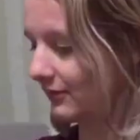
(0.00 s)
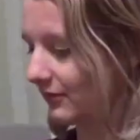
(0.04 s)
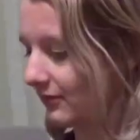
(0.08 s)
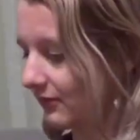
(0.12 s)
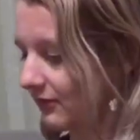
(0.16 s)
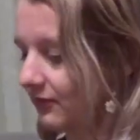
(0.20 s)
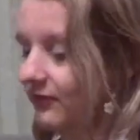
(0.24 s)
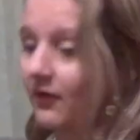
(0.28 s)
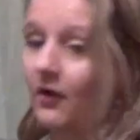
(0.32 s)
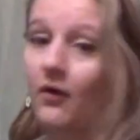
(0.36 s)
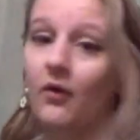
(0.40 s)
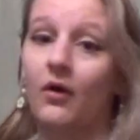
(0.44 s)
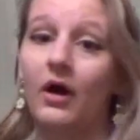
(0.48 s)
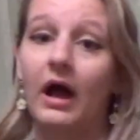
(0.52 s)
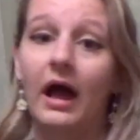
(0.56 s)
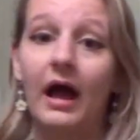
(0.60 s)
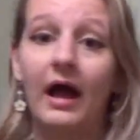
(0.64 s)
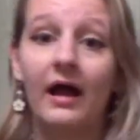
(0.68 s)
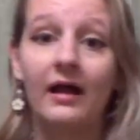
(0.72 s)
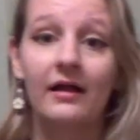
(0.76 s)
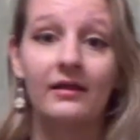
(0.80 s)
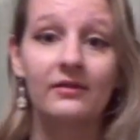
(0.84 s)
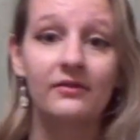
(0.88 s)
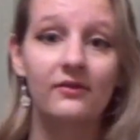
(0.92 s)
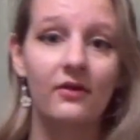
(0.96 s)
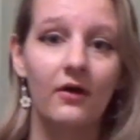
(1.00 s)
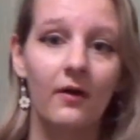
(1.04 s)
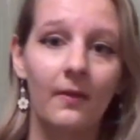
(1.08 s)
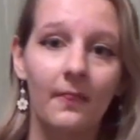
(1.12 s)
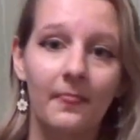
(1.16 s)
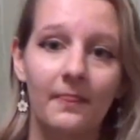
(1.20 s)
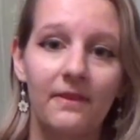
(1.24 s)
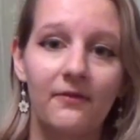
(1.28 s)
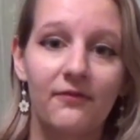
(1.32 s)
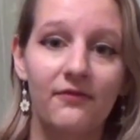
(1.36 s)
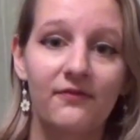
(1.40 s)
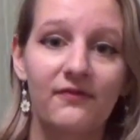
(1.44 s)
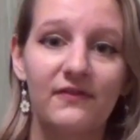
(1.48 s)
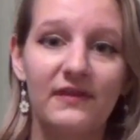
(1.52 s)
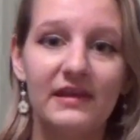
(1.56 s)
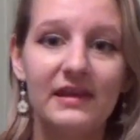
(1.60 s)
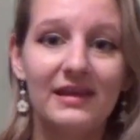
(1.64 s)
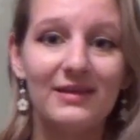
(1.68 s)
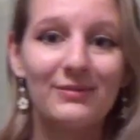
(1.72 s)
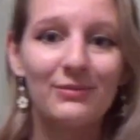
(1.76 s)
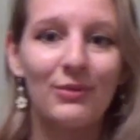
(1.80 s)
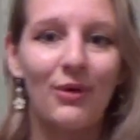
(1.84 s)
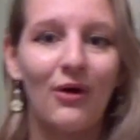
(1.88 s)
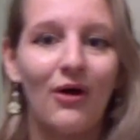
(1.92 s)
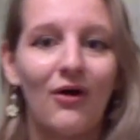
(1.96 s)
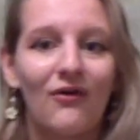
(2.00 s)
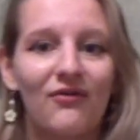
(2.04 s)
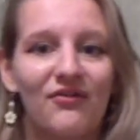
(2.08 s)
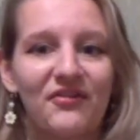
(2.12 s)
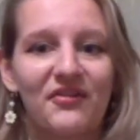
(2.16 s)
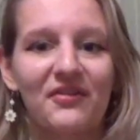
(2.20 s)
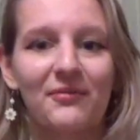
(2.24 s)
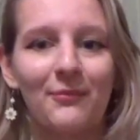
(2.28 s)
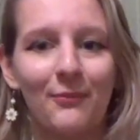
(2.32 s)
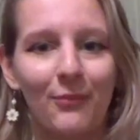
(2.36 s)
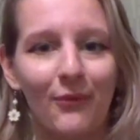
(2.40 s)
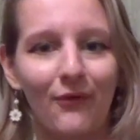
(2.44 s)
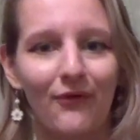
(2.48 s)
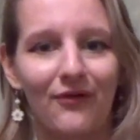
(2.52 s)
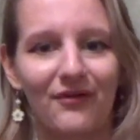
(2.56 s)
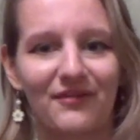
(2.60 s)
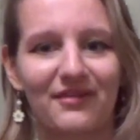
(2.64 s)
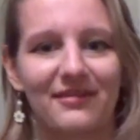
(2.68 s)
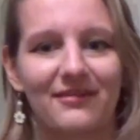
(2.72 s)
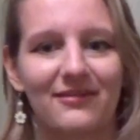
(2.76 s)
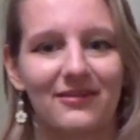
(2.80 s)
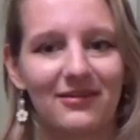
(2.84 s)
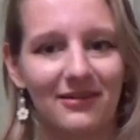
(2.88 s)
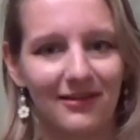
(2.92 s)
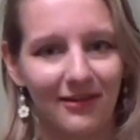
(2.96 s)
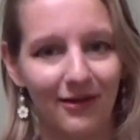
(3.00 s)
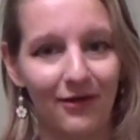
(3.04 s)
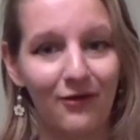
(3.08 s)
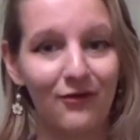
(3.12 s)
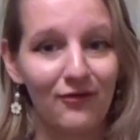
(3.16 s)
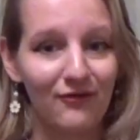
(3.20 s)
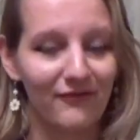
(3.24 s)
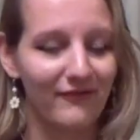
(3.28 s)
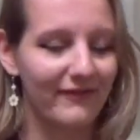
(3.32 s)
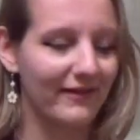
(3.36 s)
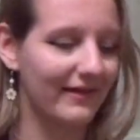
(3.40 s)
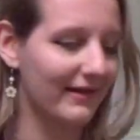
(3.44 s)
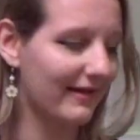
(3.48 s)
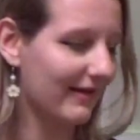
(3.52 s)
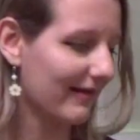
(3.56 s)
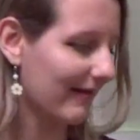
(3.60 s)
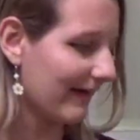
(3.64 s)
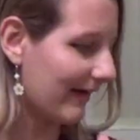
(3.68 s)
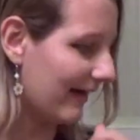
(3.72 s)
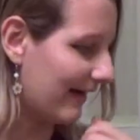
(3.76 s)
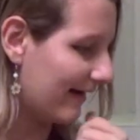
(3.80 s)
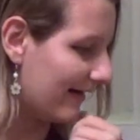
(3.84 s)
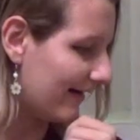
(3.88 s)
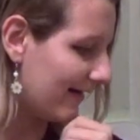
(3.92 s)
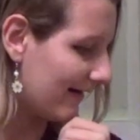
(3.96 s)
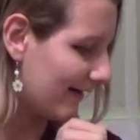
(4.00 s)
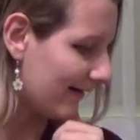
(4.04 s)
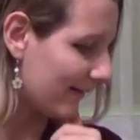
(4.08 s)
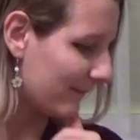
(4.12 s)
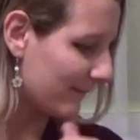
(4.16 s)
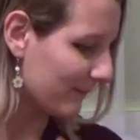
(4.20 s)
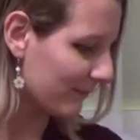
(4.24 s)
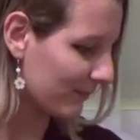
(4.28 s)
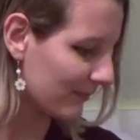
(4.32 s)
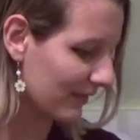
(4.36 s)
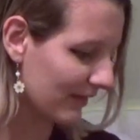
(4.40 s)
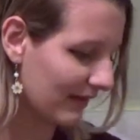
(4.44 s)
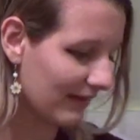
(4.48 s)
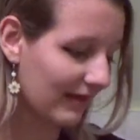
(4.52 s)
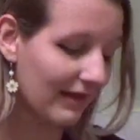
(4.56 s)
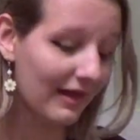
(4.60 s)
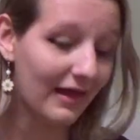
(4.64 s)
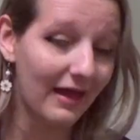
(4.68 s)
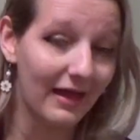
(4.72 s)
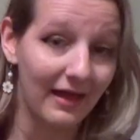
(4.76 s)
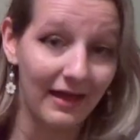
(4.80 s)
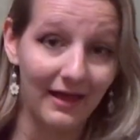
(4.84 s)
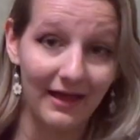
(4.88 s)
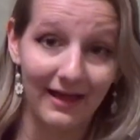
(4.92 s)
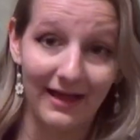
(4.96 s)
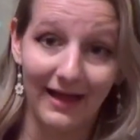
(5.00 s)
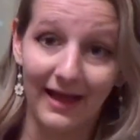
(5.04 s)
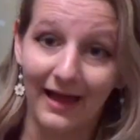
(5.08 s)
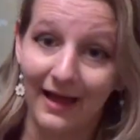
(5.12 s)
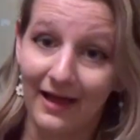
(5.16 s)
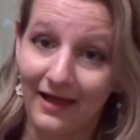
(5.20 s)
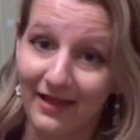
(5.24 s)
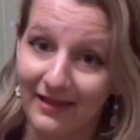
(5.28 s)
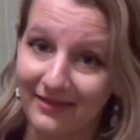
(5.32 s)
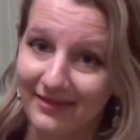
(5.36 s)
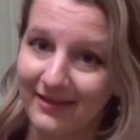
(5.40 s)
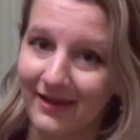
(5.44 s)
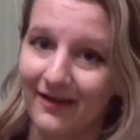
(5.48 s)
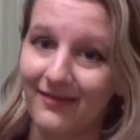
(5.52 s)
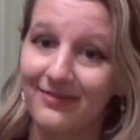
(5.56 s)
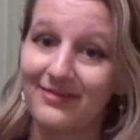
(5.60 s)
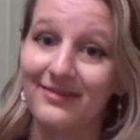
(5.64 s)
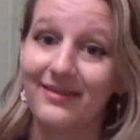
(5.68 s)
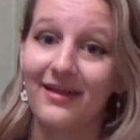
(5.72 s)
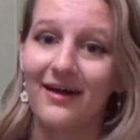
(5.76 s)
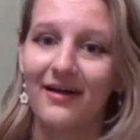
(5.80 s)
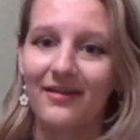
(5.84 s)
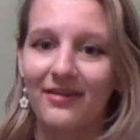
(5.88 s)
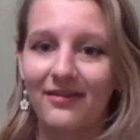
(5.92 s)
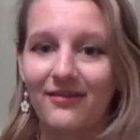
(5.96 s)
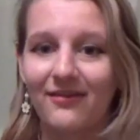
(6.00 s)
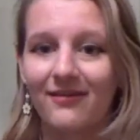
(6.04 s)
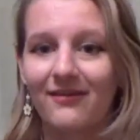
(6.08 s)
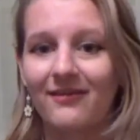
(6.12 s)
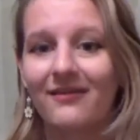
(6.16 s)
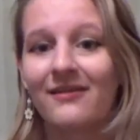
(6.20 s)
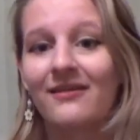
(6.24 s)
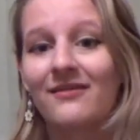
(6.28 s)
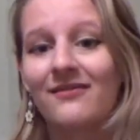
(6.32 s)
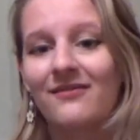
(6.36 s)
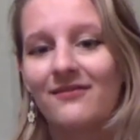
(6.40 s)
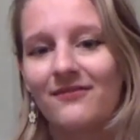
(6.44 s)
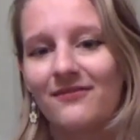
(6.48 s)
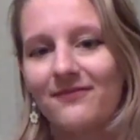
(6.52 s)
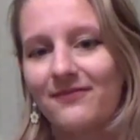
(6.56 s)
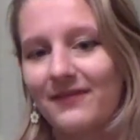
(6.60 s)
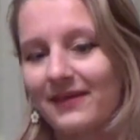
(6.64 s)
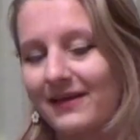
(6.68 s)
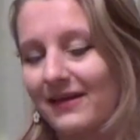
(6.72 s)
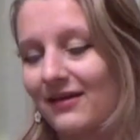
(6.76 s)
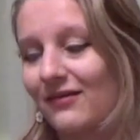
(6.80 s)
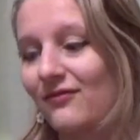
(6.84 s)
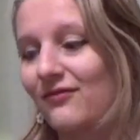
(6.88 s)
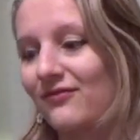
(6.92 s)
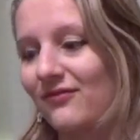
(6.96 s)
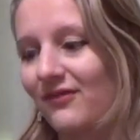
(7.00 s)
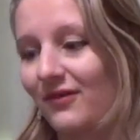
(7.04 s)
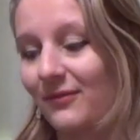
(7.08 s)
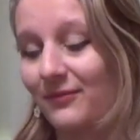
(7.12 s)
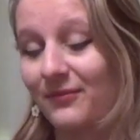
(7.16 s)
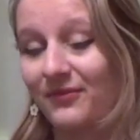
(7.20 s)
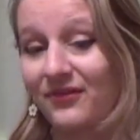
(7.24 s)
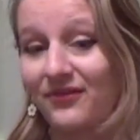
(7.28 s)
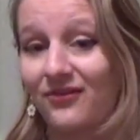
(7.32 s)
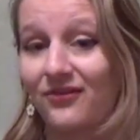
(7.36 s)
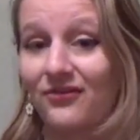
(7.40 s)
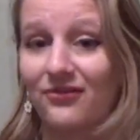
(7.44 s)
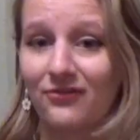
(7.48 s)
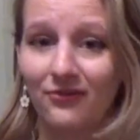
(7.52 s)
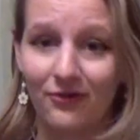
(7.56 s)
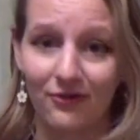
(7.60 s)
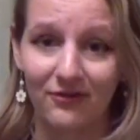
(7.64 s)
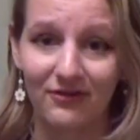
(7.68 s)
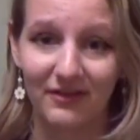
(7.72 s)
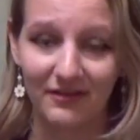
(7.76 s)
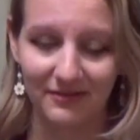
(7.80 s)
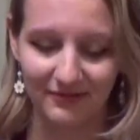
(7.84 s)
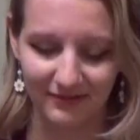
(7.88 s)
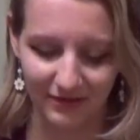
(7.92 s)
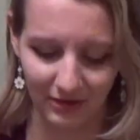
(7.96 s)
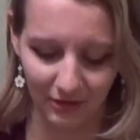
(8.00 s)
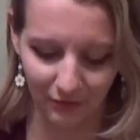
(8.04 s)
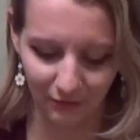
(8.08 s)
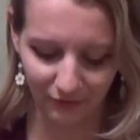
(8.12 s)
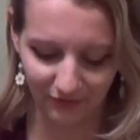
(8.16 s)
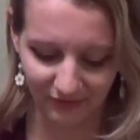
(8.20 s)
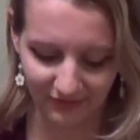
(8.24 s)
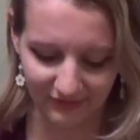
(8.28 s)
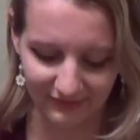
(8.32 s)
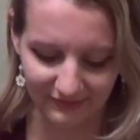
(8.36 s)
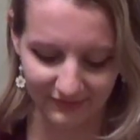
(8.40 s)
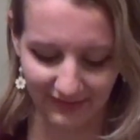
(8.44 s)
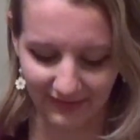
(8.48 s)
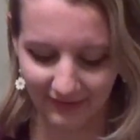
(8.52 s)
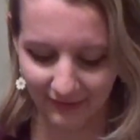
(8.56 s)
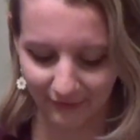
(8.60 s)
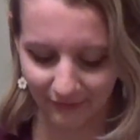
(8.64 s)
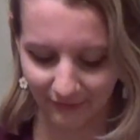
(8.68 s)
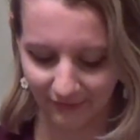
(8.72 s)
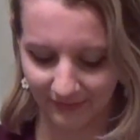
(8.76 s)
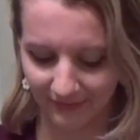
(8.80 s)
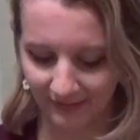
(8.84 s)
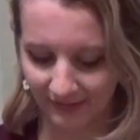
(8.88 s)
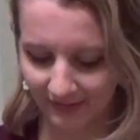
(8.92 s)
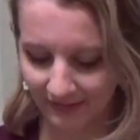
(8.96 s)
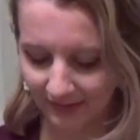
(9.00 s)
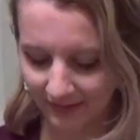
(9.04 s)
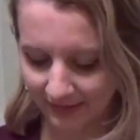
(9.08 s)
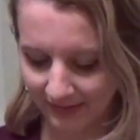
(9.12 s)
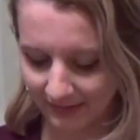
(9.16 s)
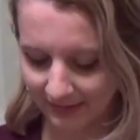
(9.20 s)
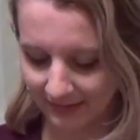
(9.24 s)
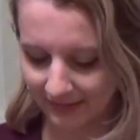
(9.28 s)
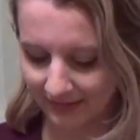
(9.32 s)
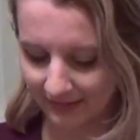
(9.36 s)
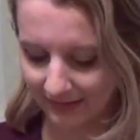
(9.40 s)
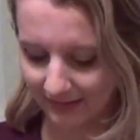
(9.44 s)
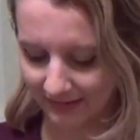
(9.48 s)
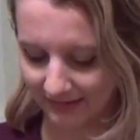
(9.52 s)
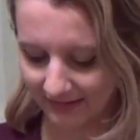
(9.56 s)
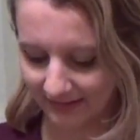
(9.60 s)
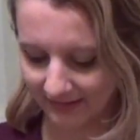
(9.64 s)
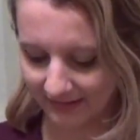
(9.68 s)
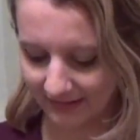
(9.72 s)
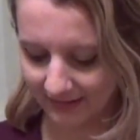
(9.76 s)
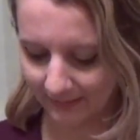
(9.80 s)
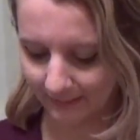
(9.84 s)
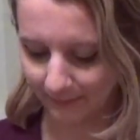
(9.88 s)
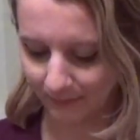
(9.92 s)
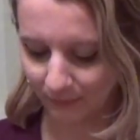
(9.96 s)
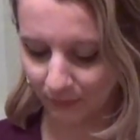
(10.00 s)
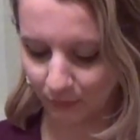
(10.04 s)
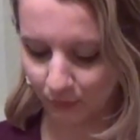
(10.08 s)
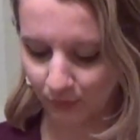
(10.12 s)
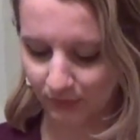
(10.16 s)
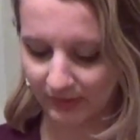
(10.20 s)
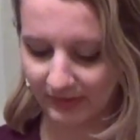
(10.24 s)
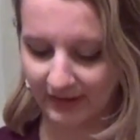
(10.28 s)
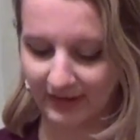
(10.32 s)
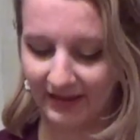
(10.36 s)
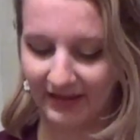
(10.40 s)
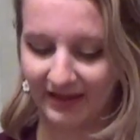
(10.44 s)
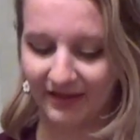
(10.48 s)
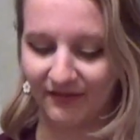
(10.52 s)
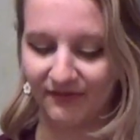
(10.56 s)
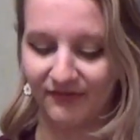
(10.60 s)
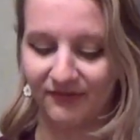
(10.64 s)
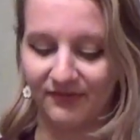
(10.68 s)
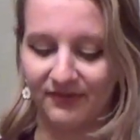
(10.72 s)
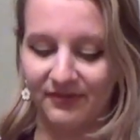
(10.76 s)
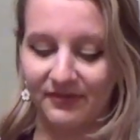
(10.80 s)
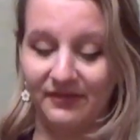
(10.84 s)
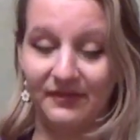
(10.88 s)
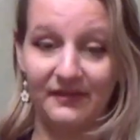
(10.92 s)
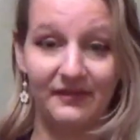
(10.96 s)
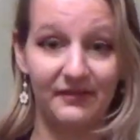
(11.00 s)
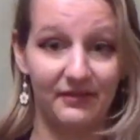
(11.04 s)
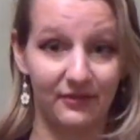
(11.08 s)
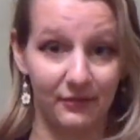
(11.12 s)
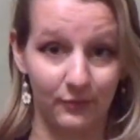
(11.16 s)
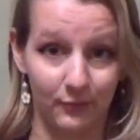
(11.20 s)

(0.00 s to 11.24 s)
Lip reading: So, and on the theme of sports clothing, and another thing from the store that's closing down, we have this